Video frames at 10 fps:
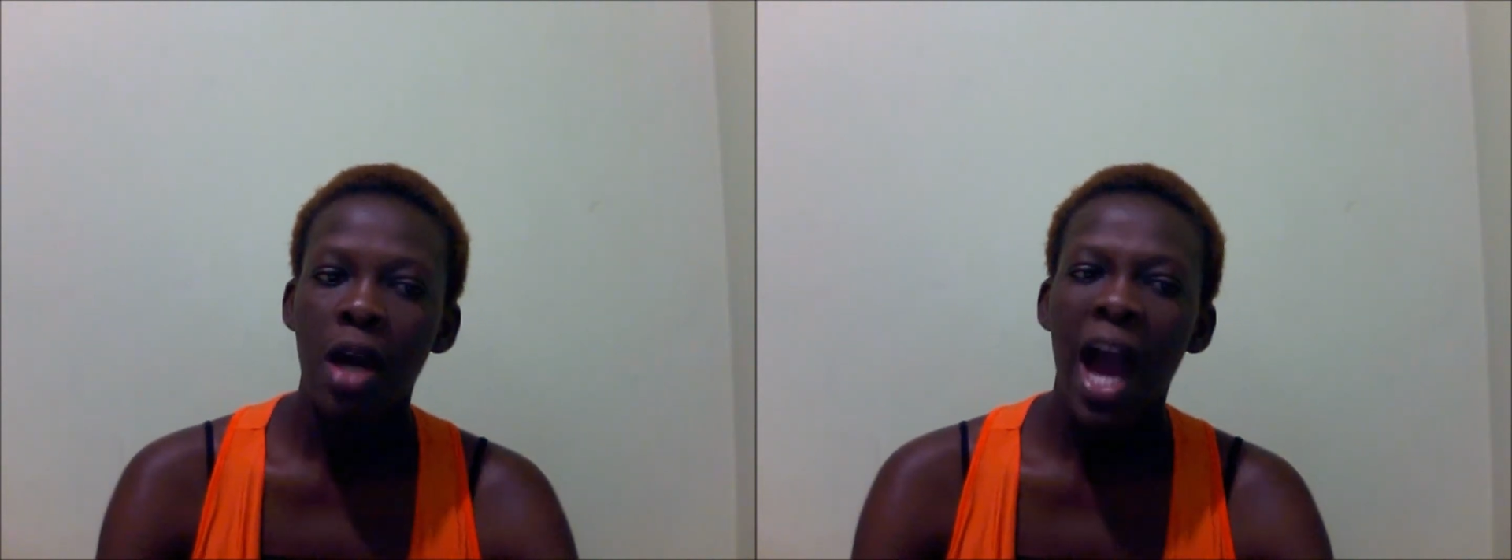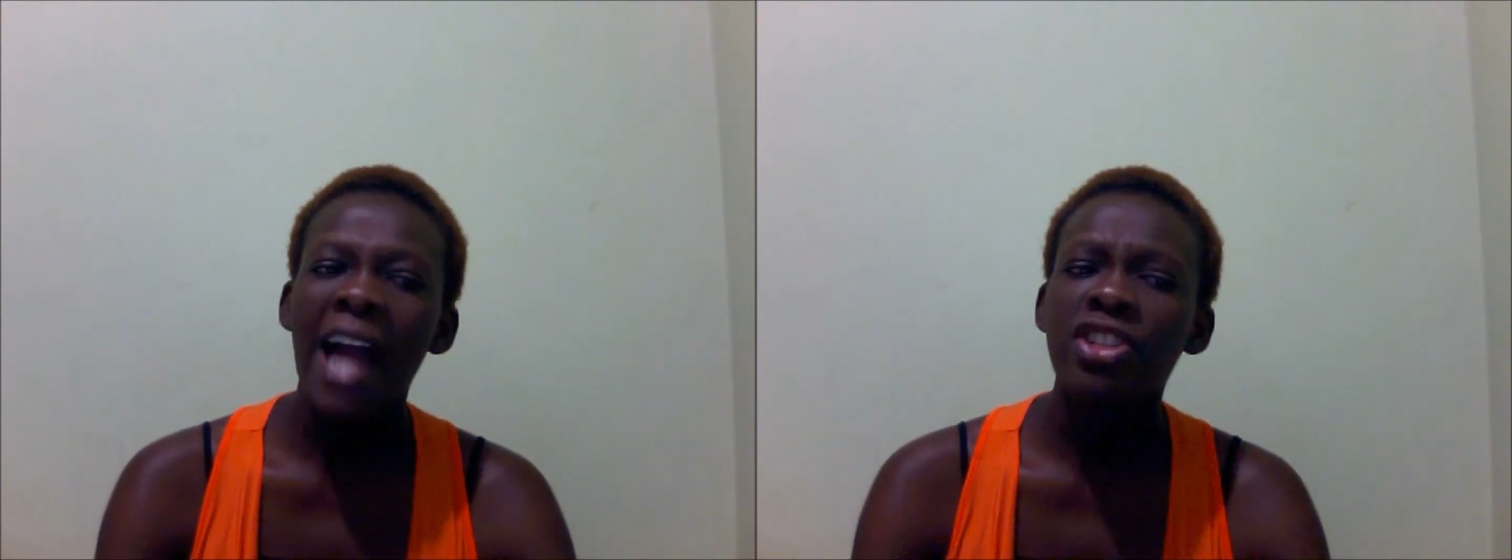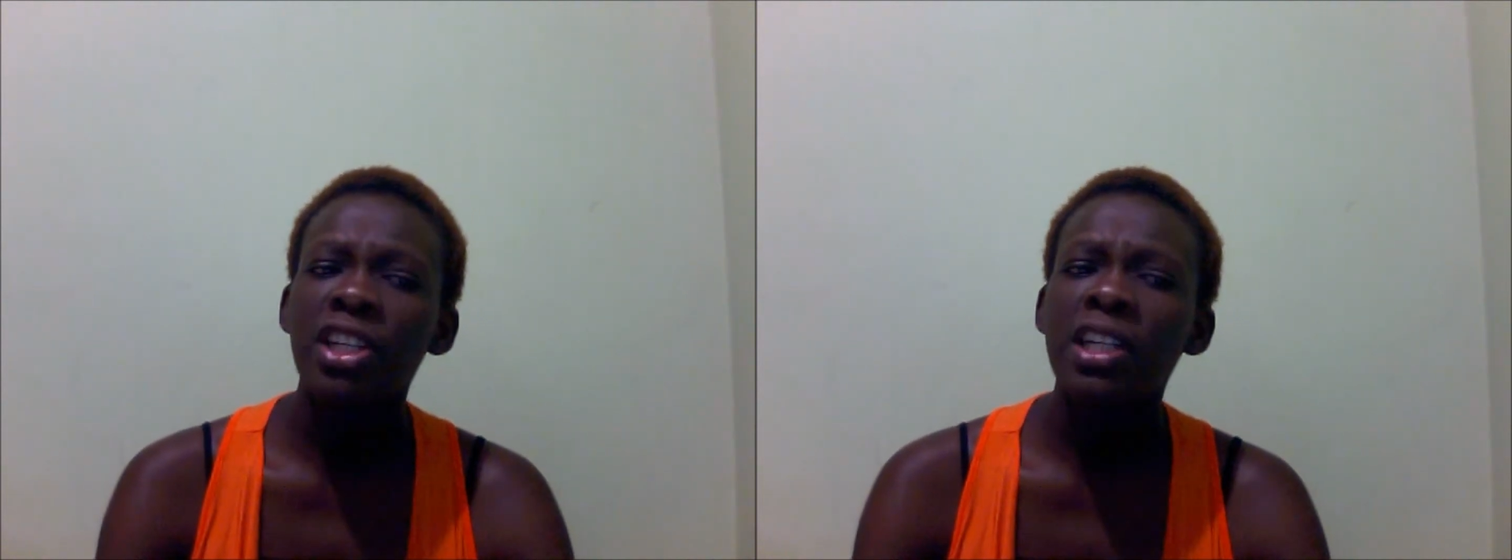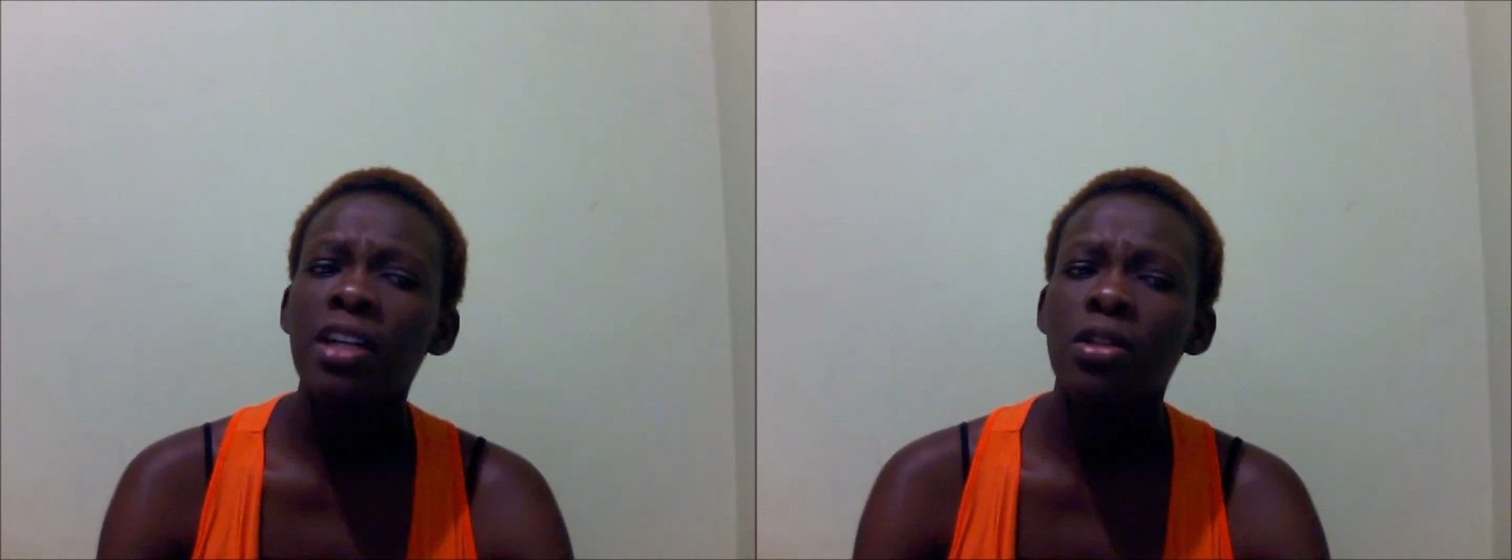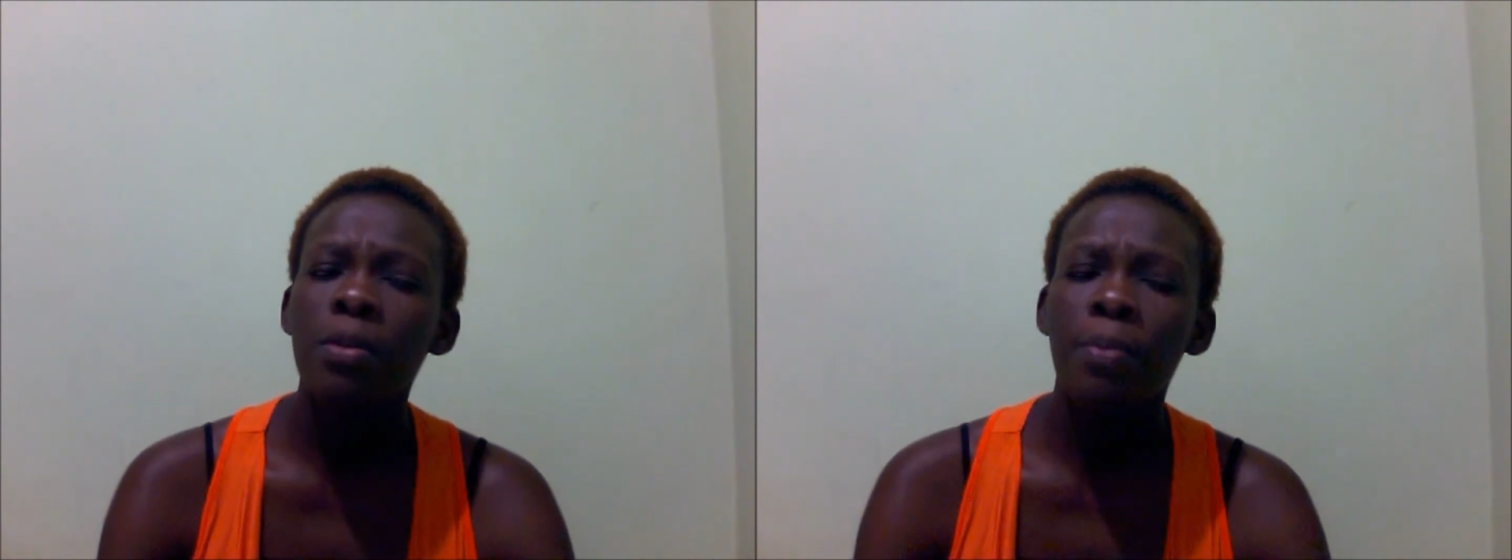actually
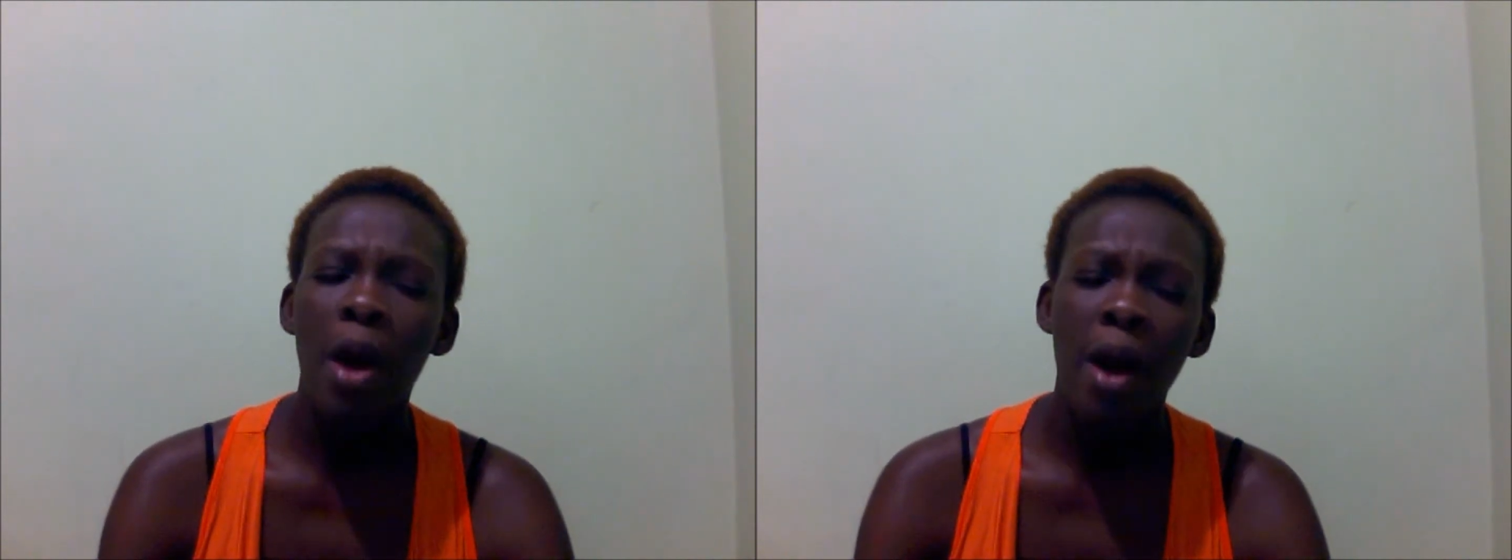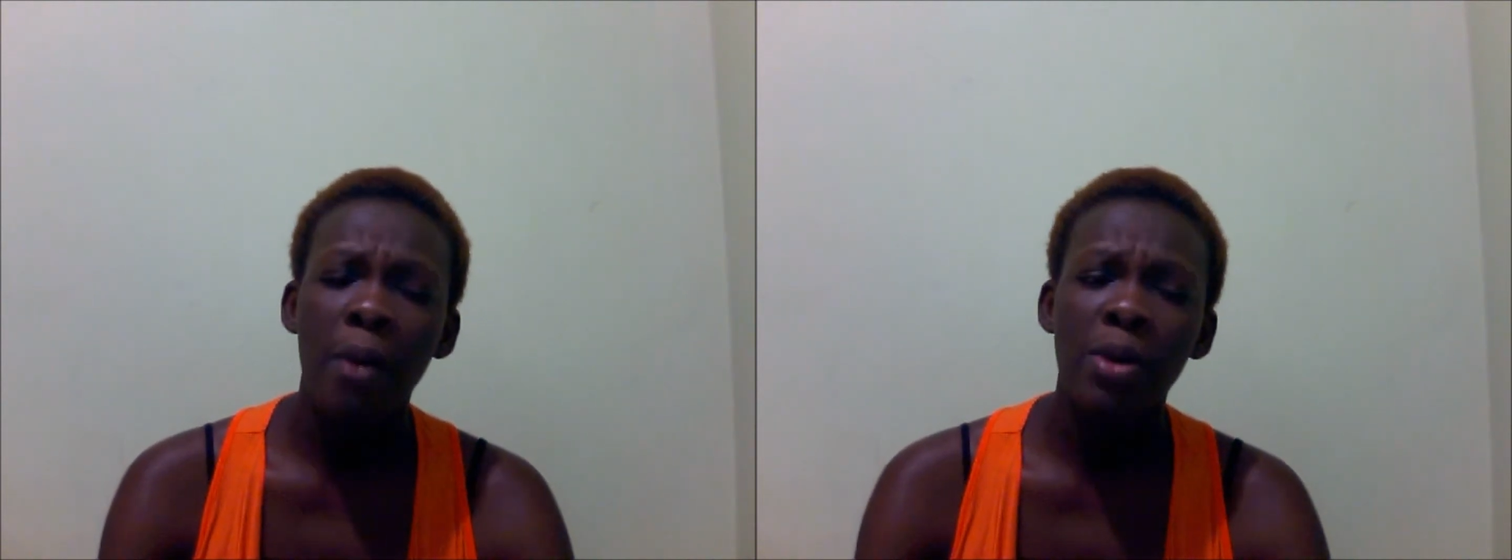got to the point where I